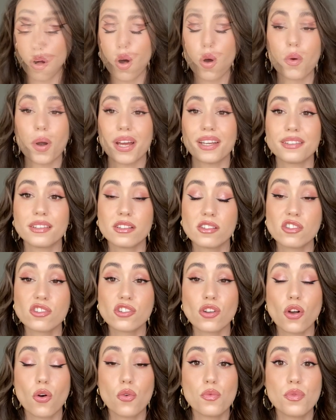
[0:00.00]
All right,
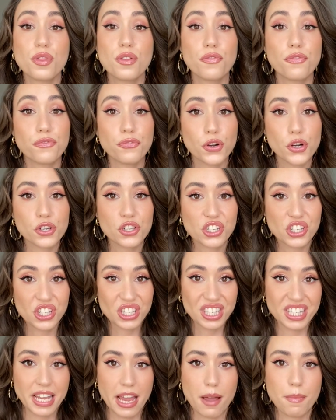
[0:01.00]
so the first
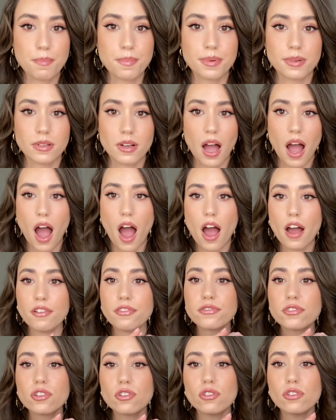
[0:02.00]
step
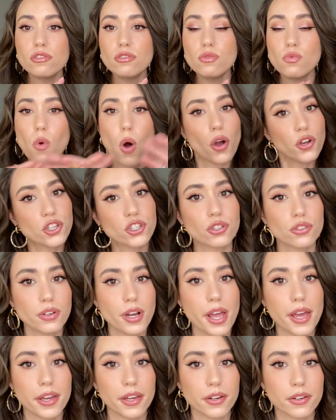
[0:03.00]
after you wash your
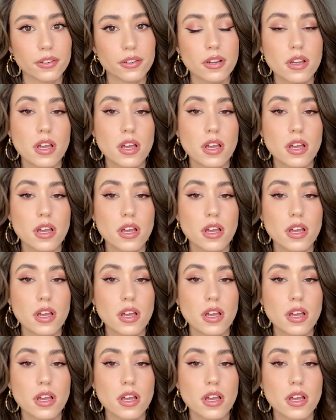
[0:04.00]
hair,